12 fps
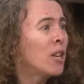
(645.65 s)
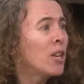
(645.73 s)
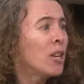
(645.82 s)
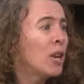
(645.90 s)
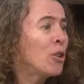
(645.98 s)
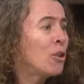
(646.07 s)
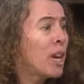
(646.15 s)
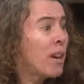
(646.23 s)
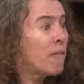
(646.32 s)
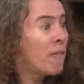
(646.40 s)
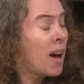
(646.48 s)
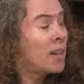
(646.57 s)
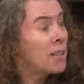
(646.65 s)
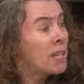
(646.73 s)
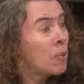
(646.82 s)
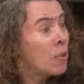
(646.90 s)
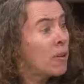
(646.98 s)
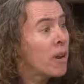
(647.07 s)
you know, you can't find
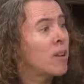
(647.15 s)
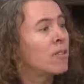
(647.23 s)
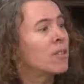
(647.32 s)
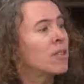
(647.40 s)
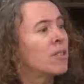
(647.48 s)
anywhere else.